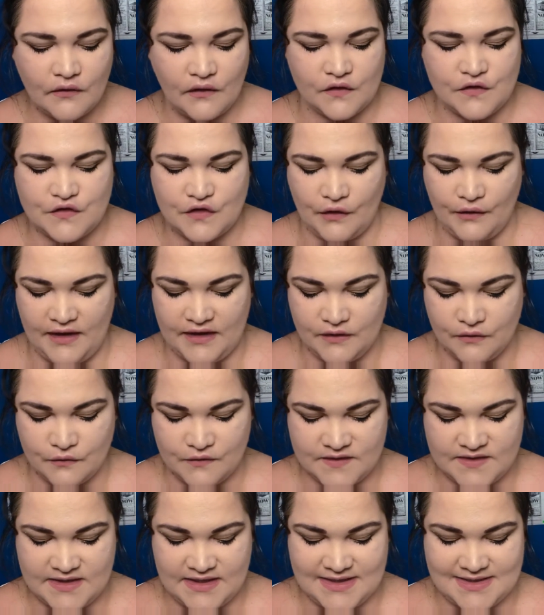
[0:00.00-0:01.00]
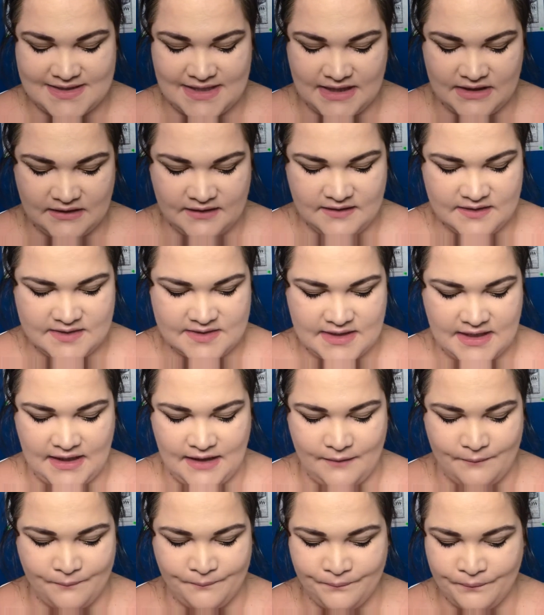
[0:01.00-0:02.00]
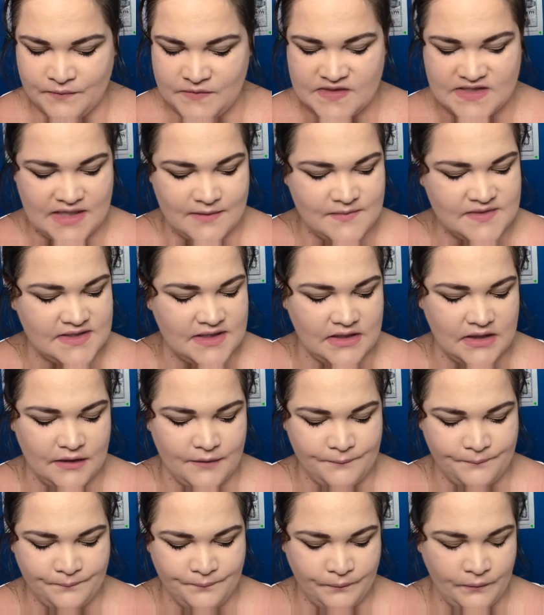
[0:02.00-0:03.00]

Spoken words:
So it looks exactly the same setup,